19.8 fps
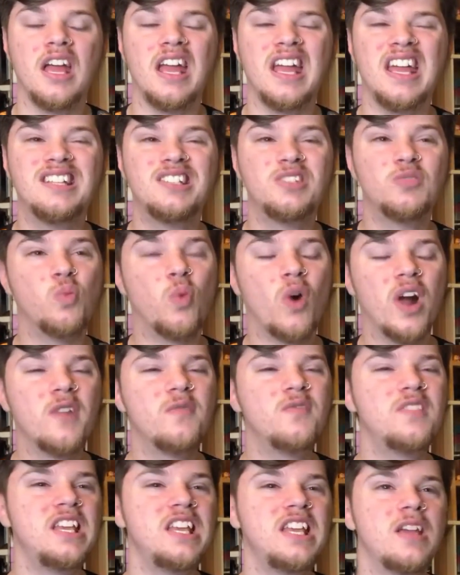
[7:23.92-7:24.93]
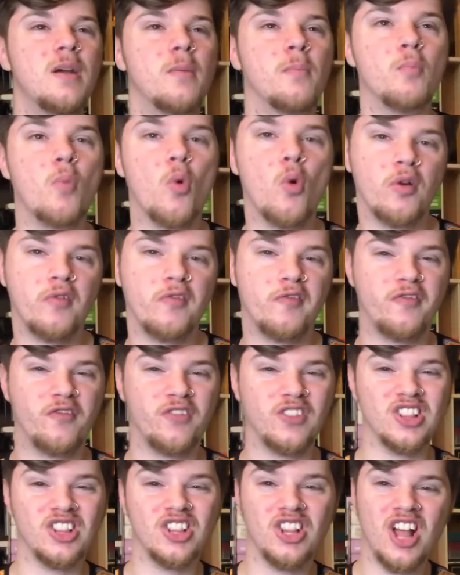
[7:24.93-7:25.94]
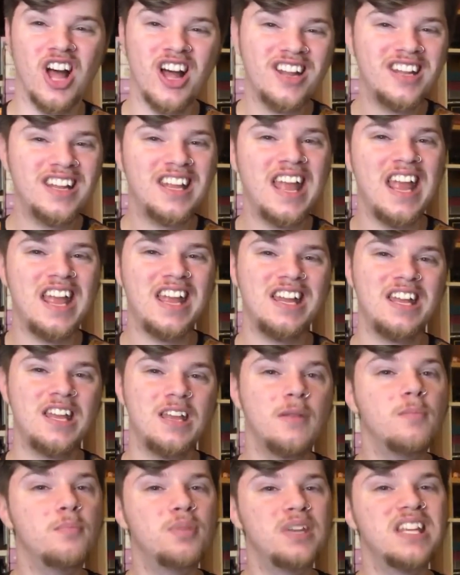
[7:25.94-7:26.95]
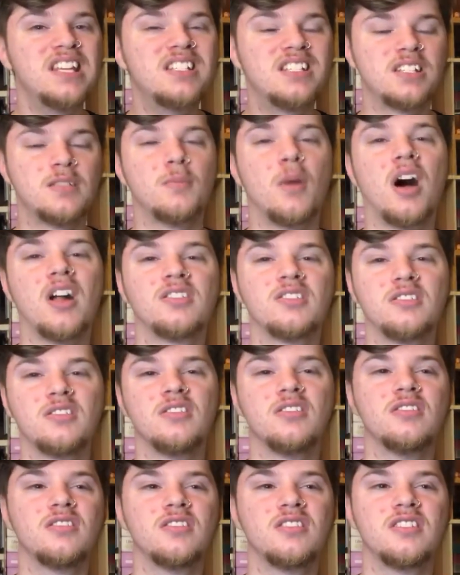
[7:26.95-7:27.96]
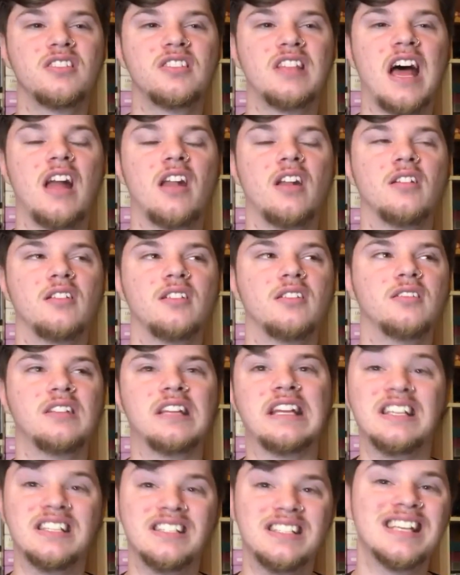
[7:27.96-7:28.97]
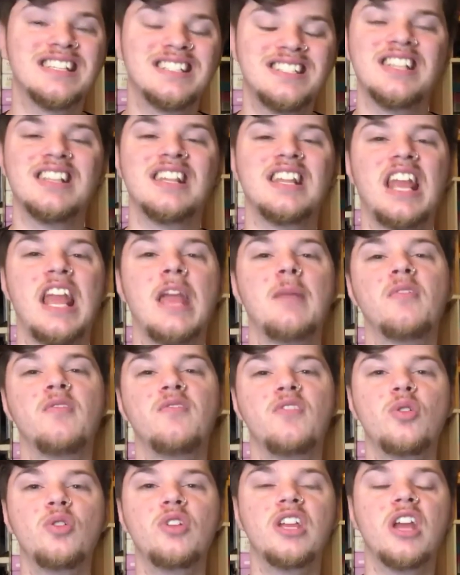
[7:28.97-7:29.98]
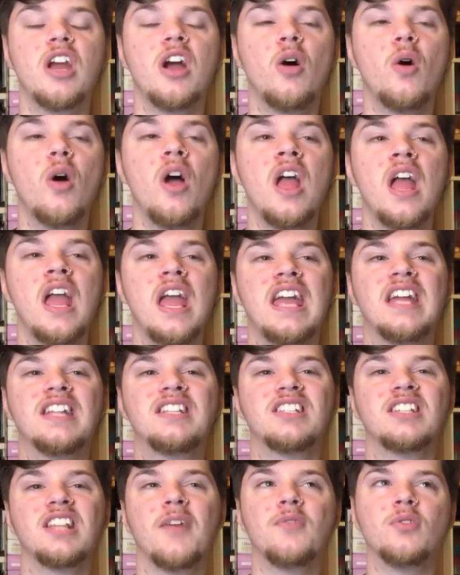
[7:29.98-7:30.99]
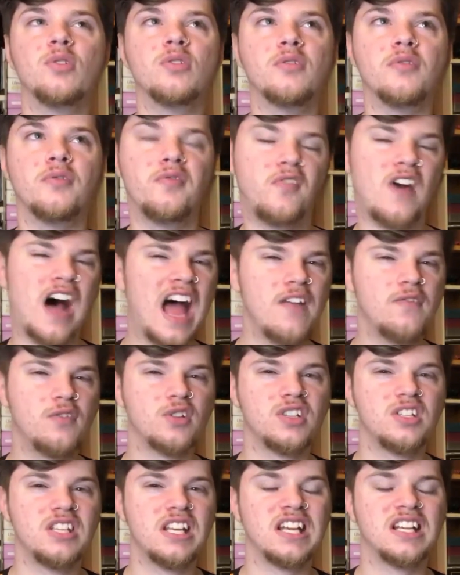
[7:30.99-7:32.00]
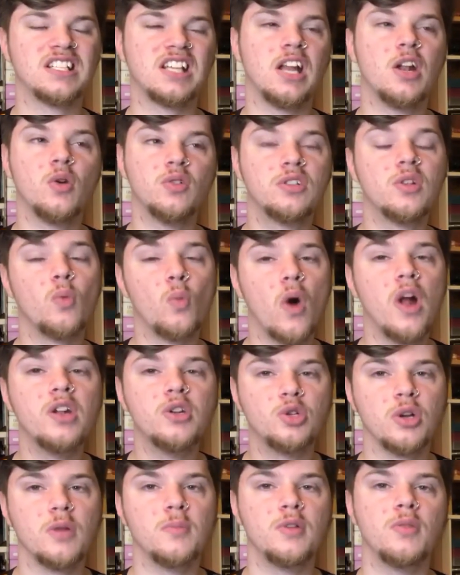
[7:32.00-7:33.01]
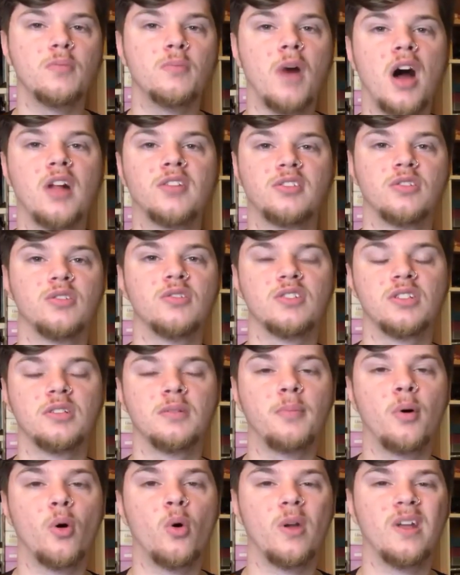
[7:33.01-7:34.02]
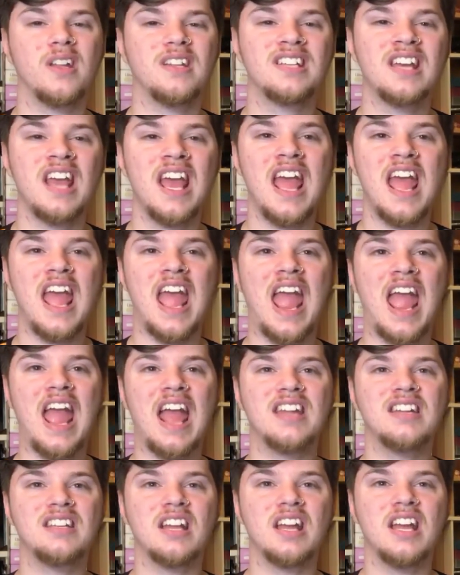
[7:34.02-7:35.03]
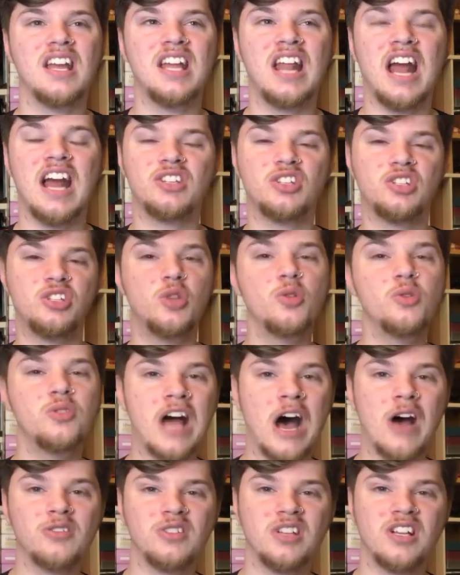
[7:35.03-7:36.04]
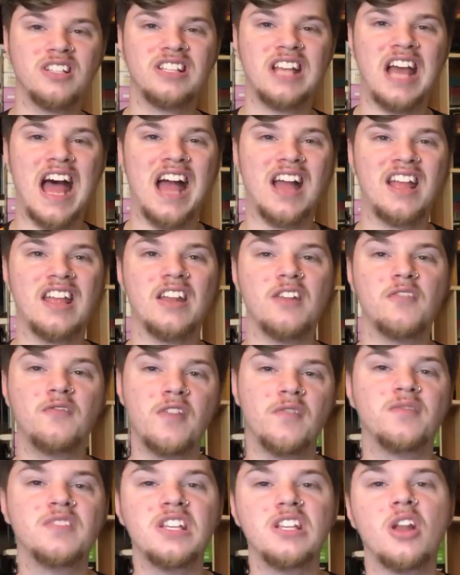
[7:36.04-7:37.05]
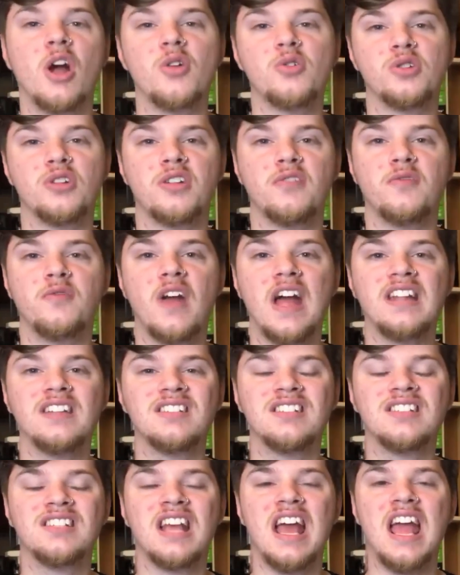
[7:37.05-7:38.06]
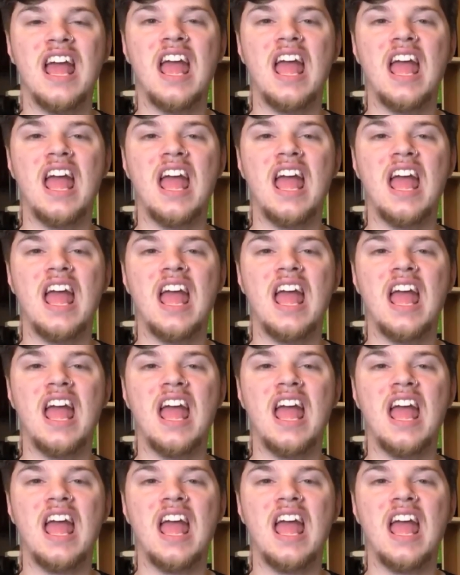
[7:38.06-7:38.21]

It's one of the more floodgatey beast monsters that exists in the game of Yu-Gi-Oh! It's level 5 or 6. I know it's a 1 tribute monster is the point. And it has 2,000 attack and 1,500 defense.